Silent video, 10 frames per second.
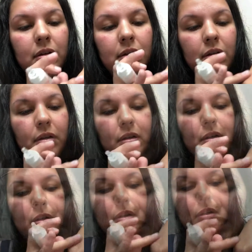So it
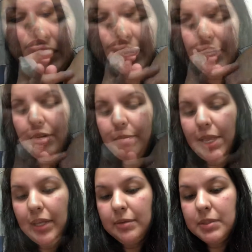says, let your
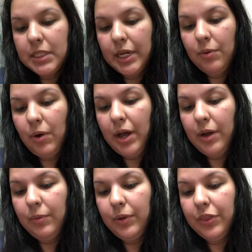makeup stay a
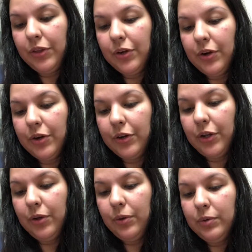while with your
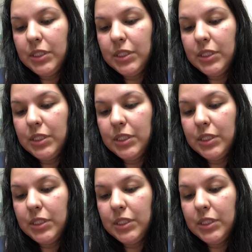new